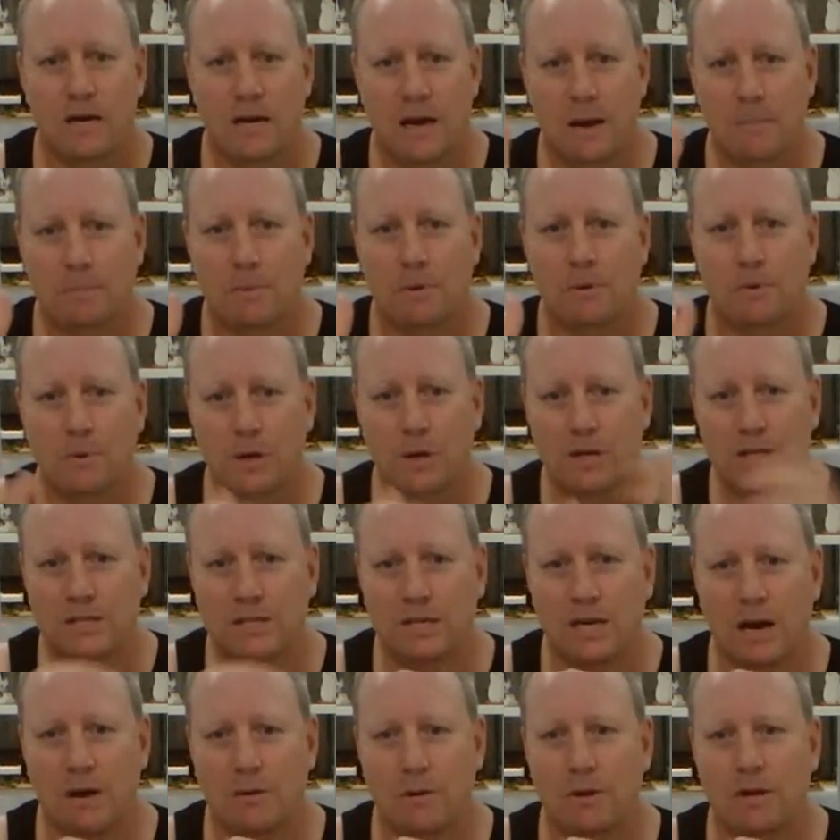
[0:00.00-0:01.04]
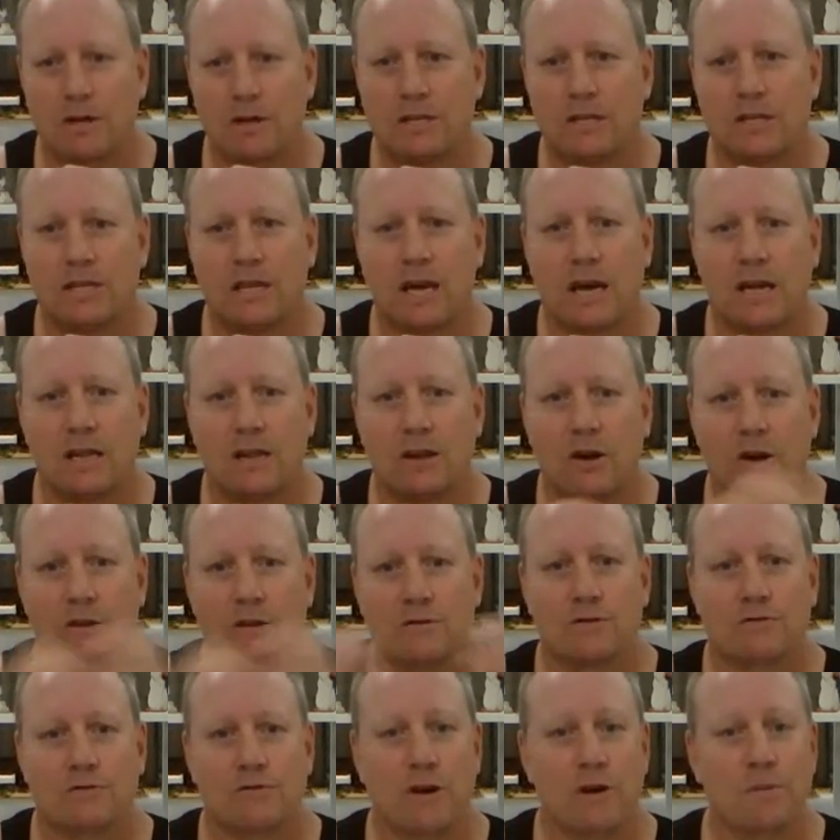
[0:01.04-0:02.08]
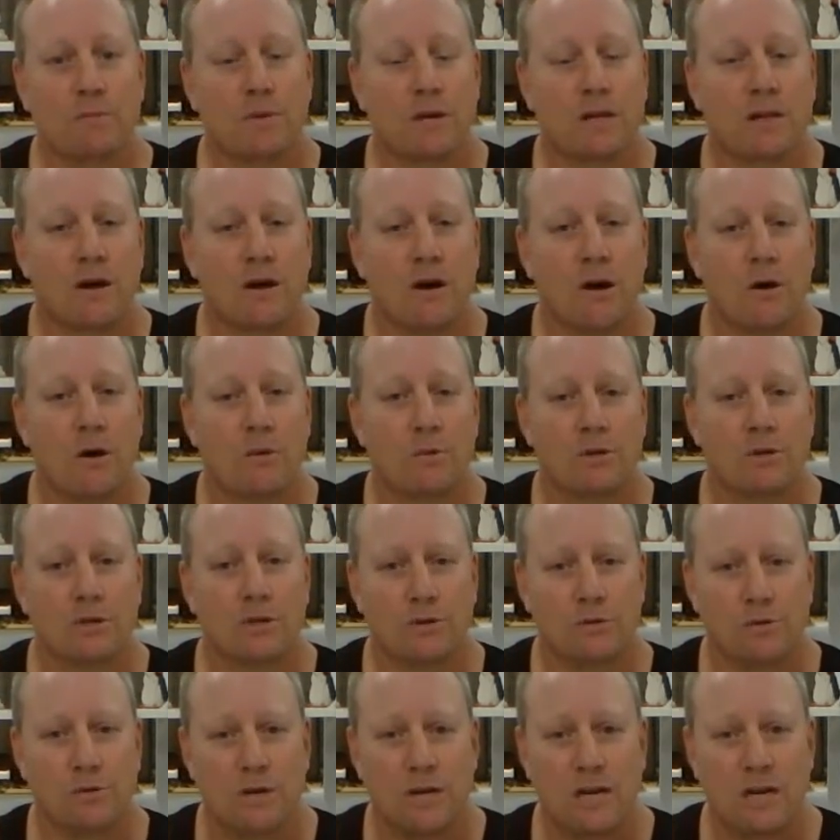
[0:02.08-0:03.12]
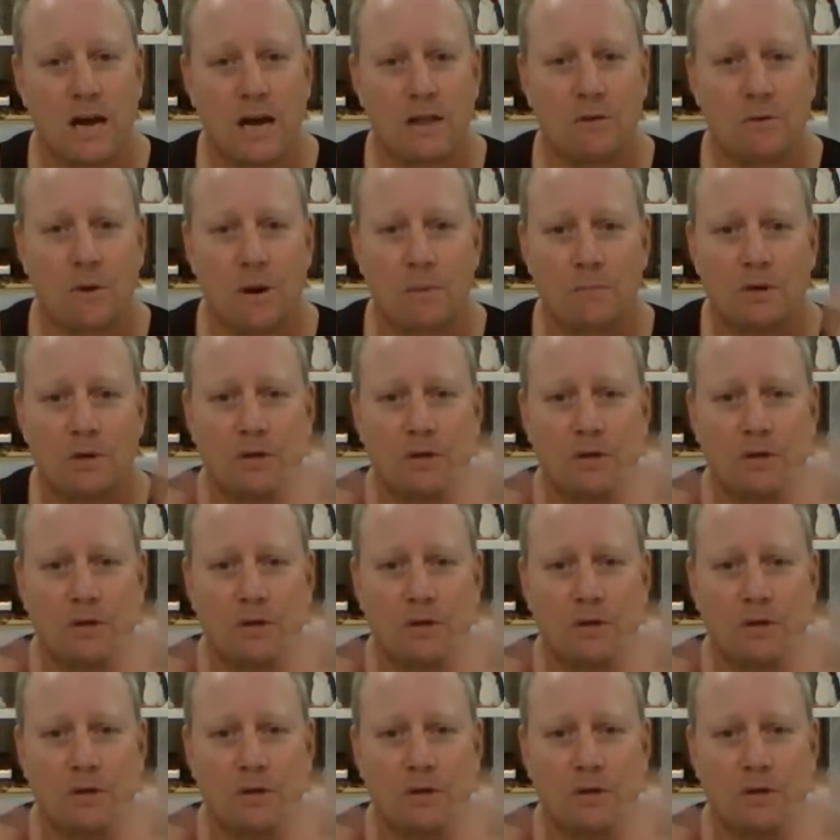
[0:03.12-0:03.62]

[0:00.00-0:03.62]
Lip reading: a couple of weeks ago when I did that live stream that I would do another one,